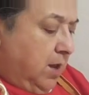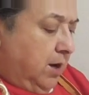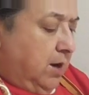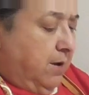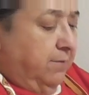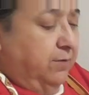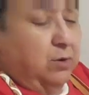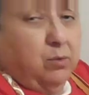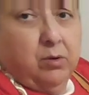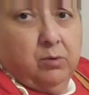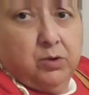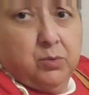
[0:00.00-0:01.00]
Now, if you
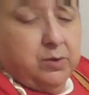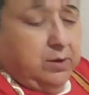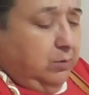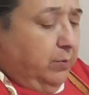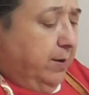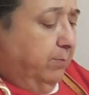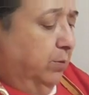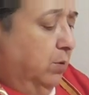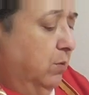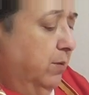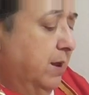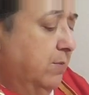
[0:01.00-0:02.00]
were doing a weight
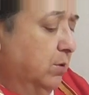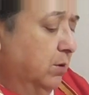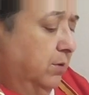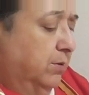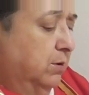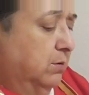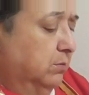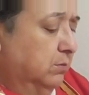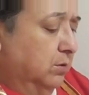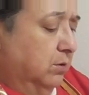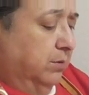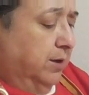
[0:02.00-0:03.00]
program or you
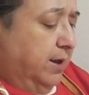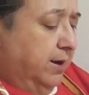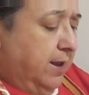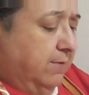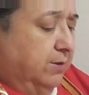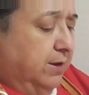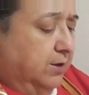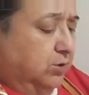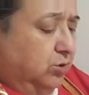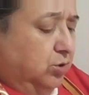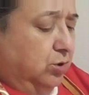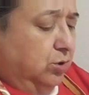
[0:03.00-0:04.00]
can't have that
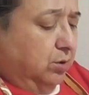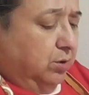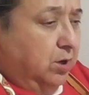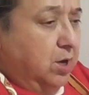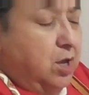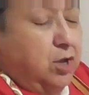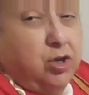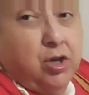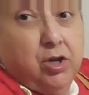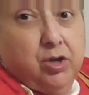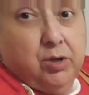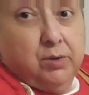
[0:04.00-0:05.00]
extra sugar, you
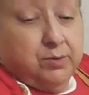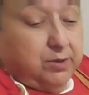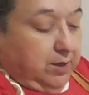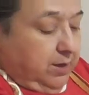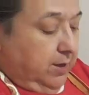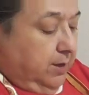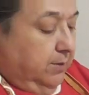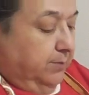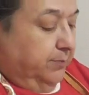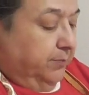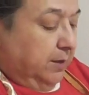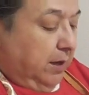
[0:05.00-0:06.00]
can use
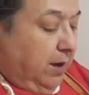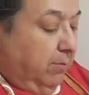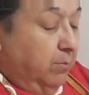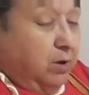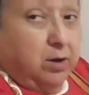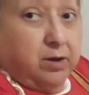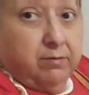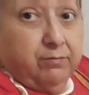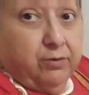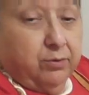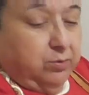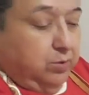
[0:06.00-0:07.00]
like monk
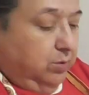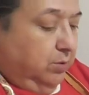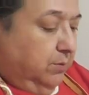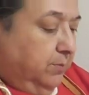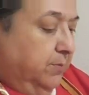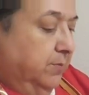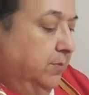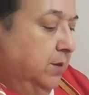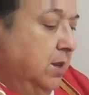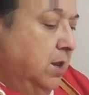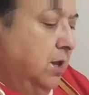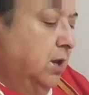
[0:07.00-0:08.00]
fruit,
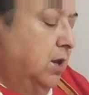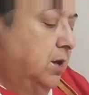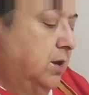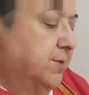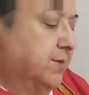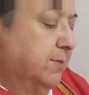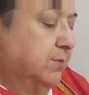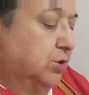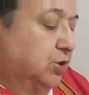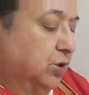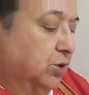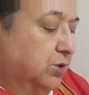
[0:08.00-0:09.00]
any
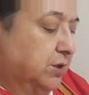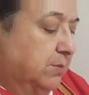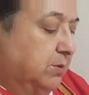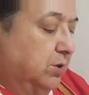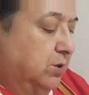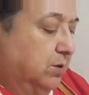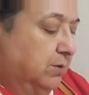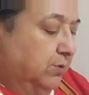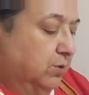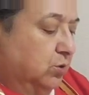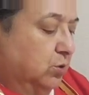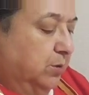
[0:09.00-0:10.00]
sugar substitute of
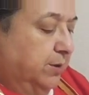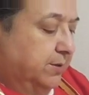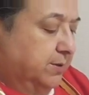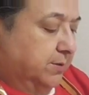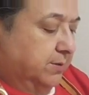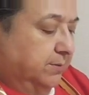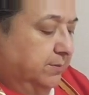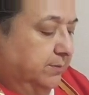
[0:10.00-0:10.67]
your choice.